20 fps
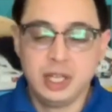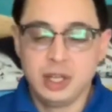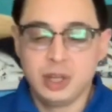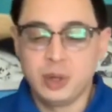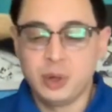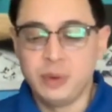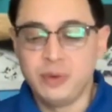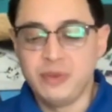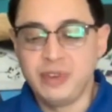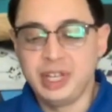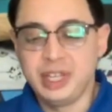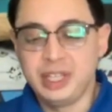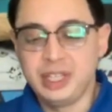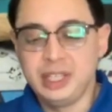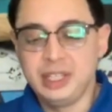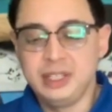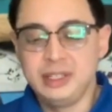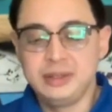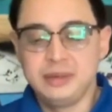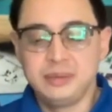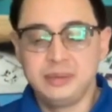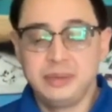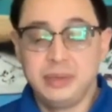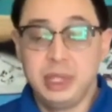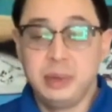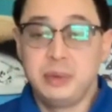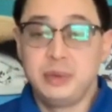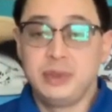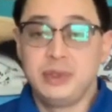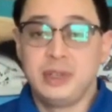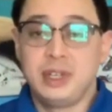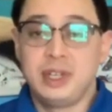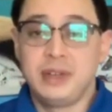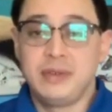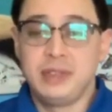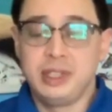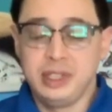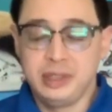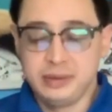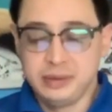Coveting, people
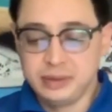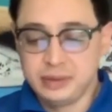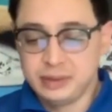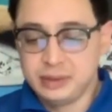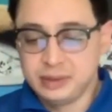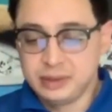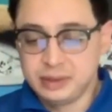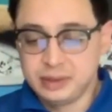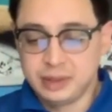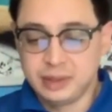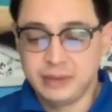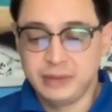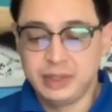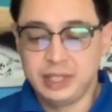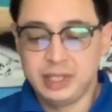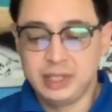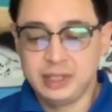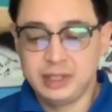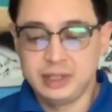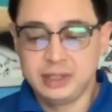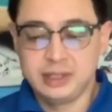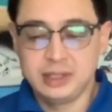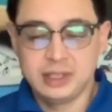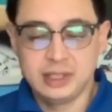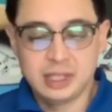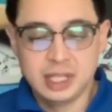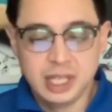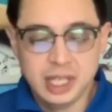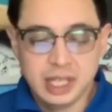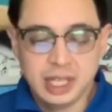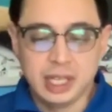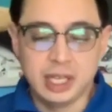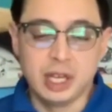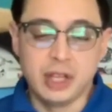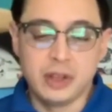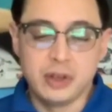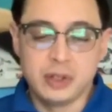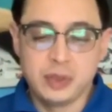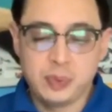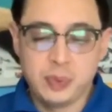coveting covetousness. In
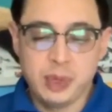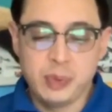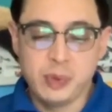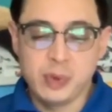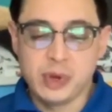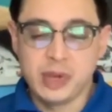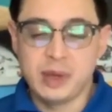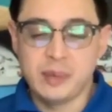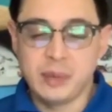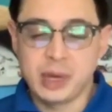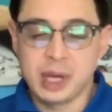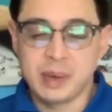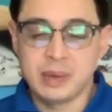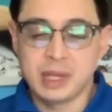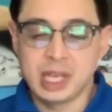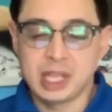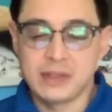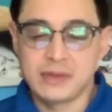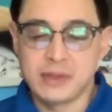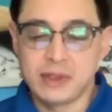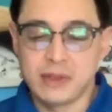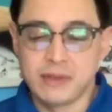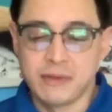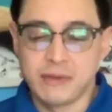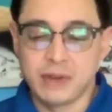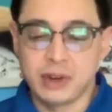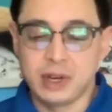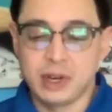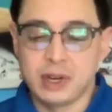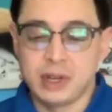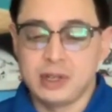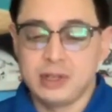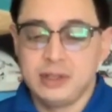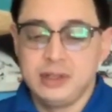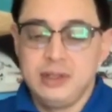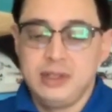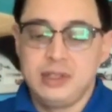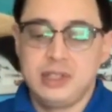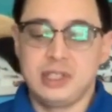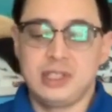others, people hunt bobcats for their fur,
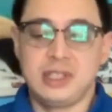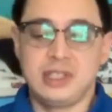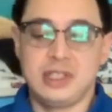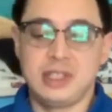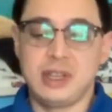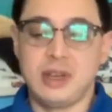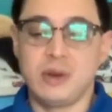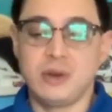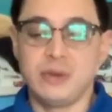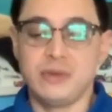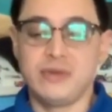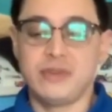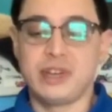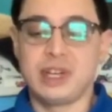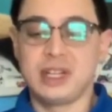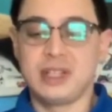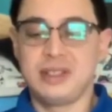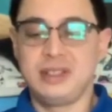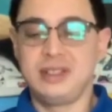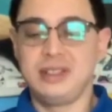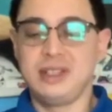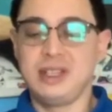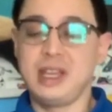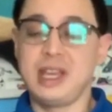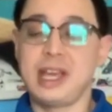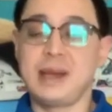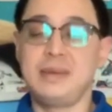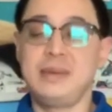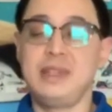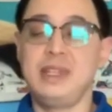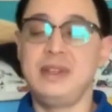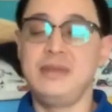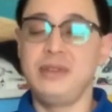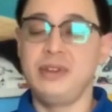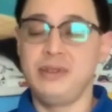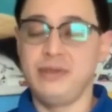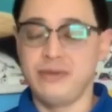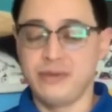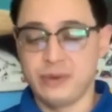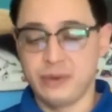just as they hold foxes in
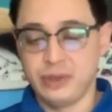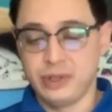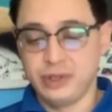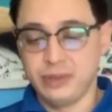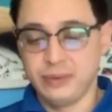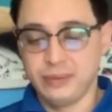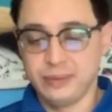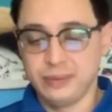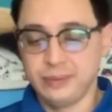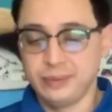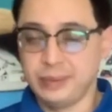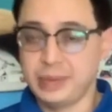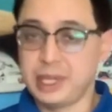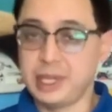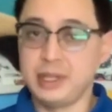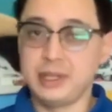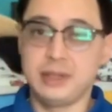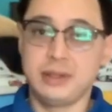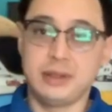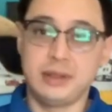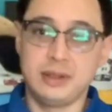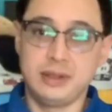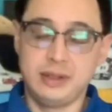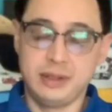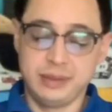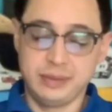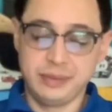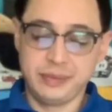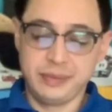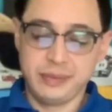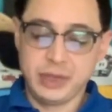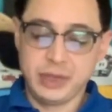captivity for it. Bastards.